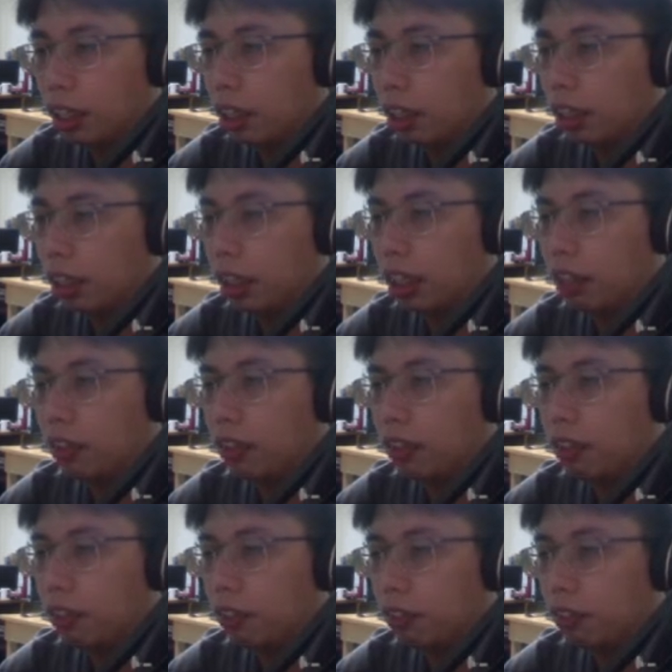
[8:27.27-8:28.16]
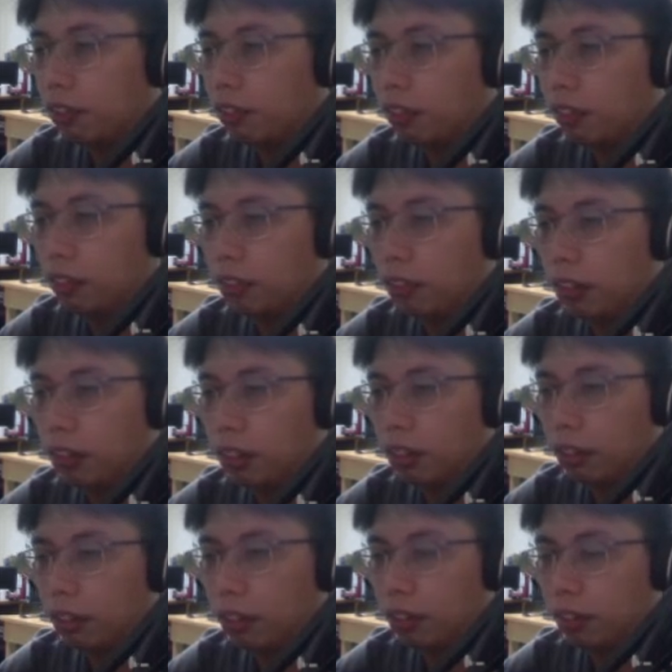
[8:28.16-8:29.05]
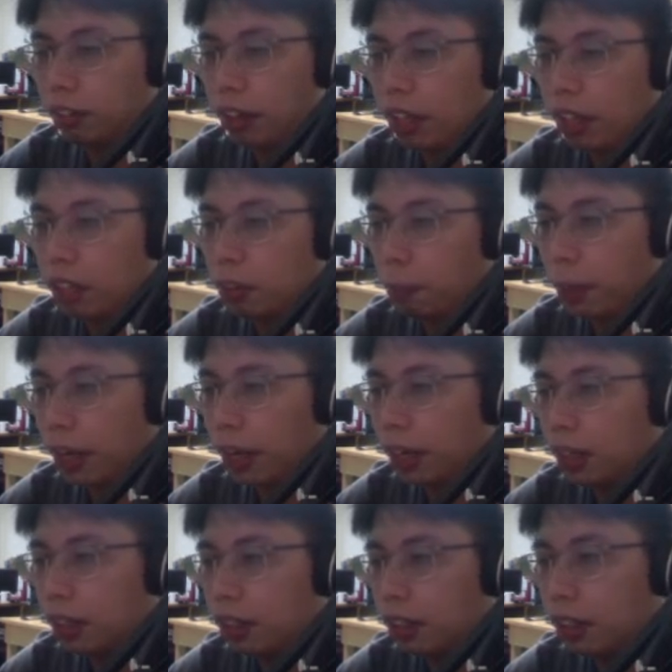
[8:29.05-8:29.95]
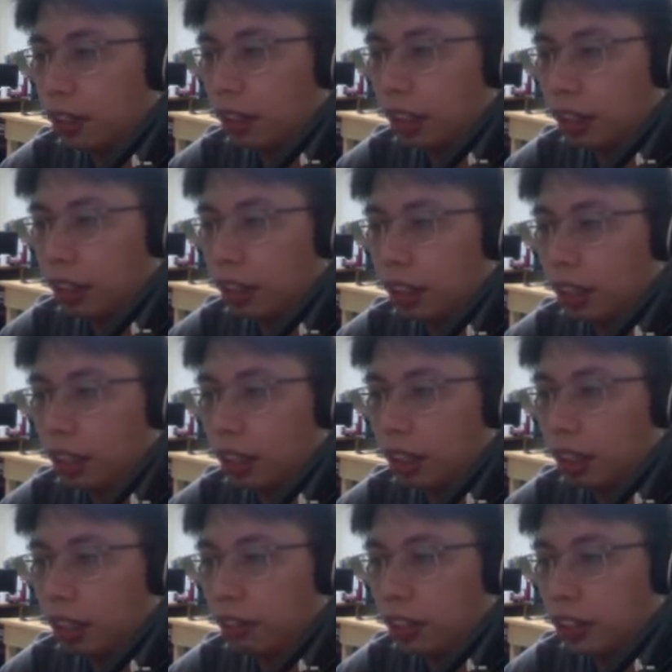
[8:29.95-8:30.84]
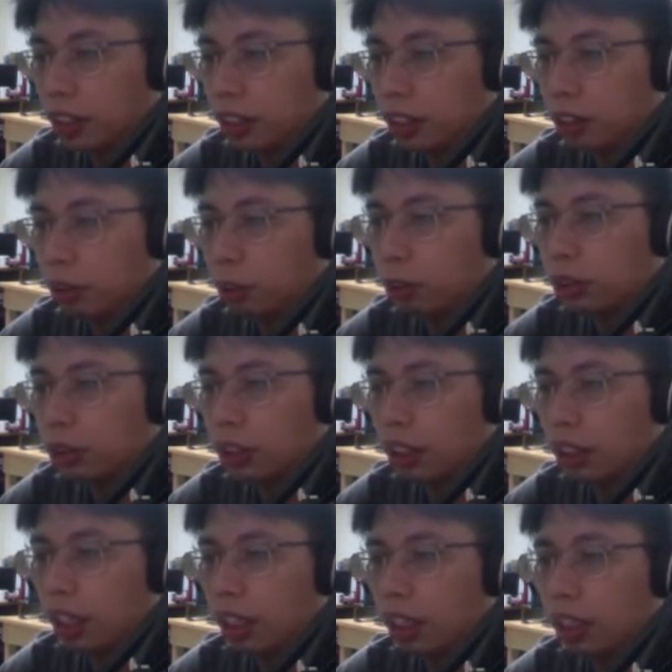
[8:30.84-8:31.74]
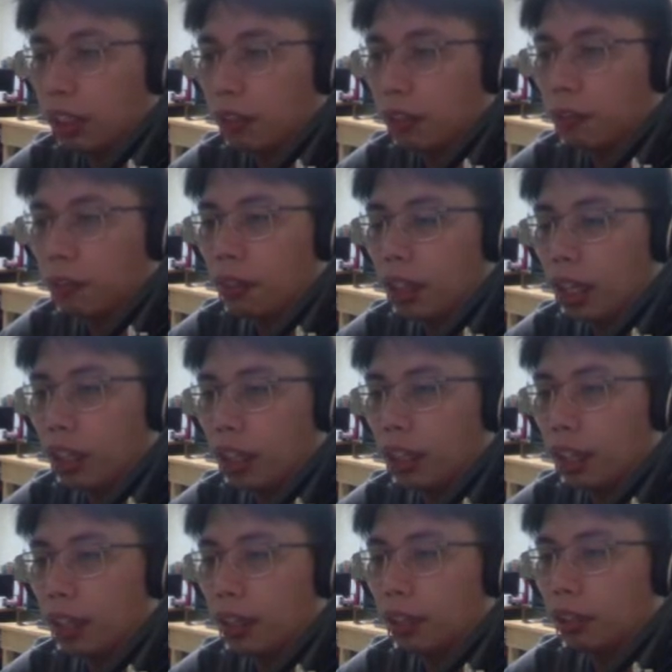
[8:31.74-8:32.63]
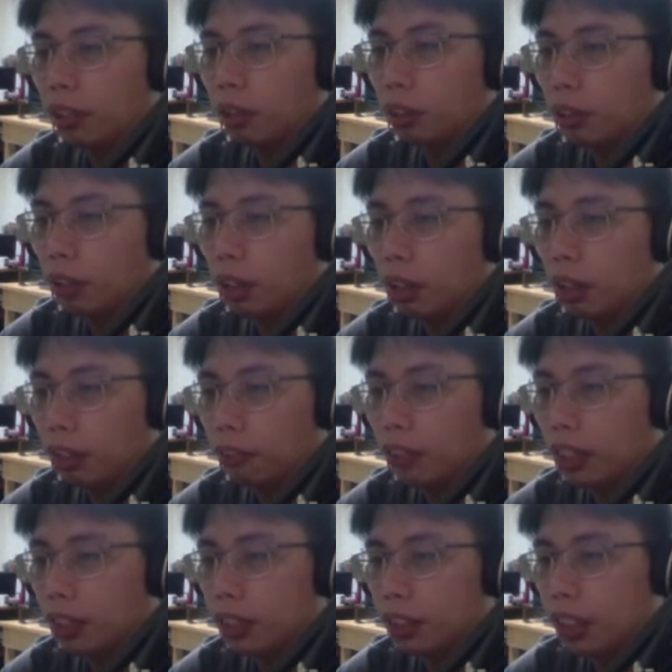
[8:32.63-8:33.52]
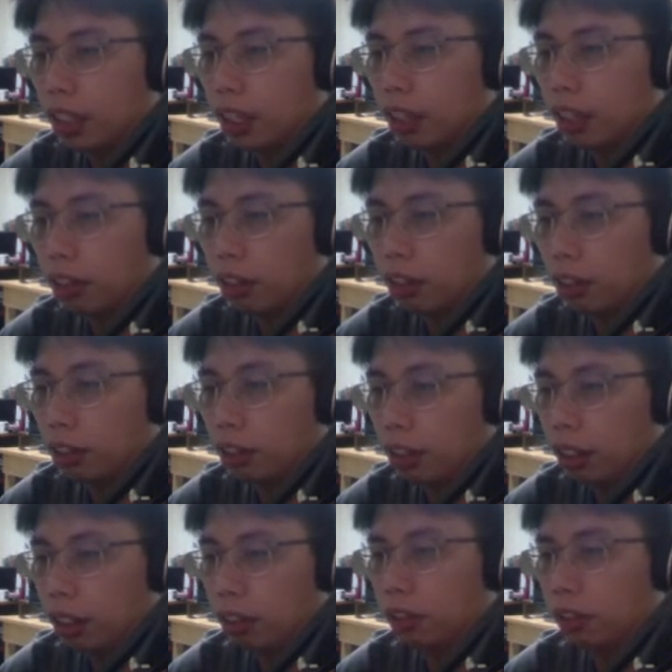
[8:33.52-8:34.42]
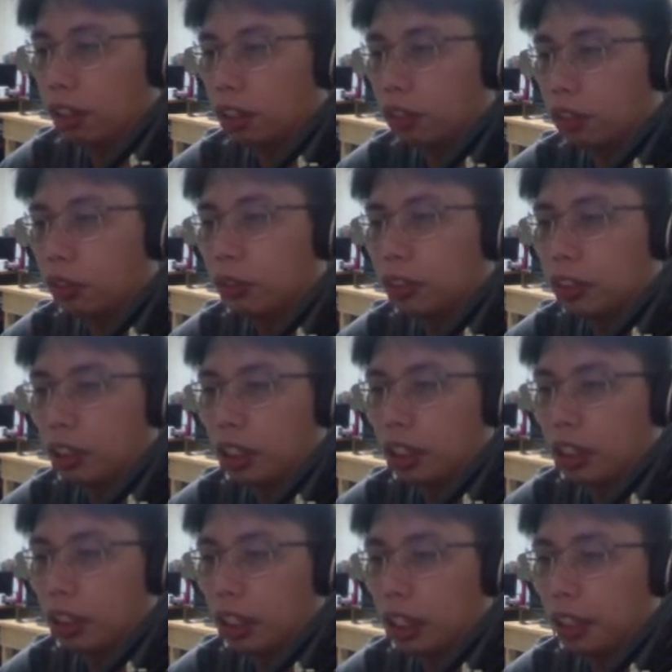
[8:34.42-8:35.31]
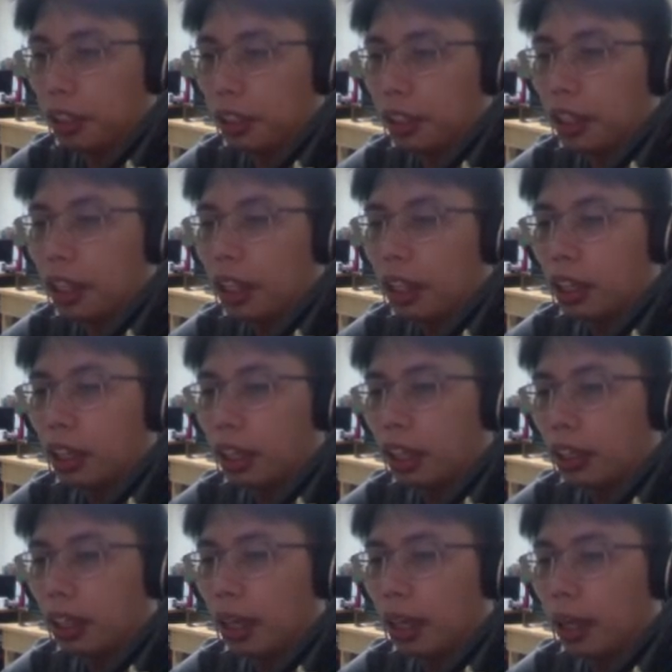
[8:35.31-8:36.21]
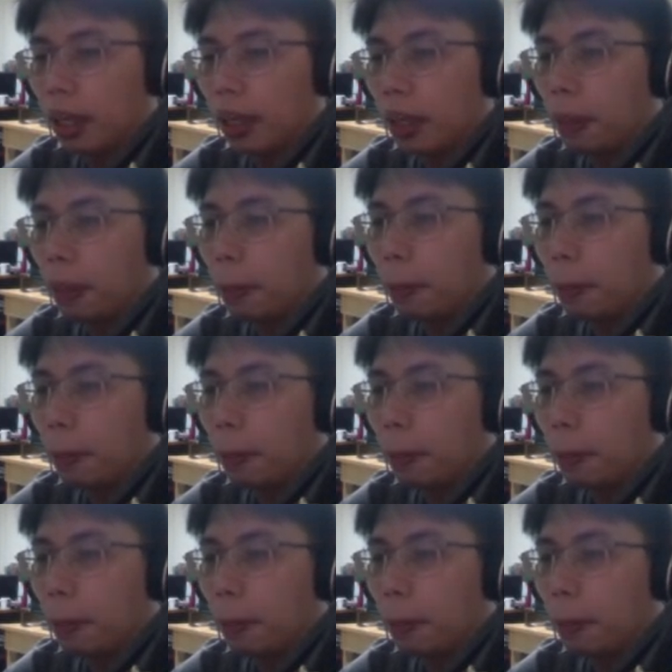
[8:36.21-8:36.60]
key value pair, and then I will just toast it. And then if there's an error, it will toast it here. And then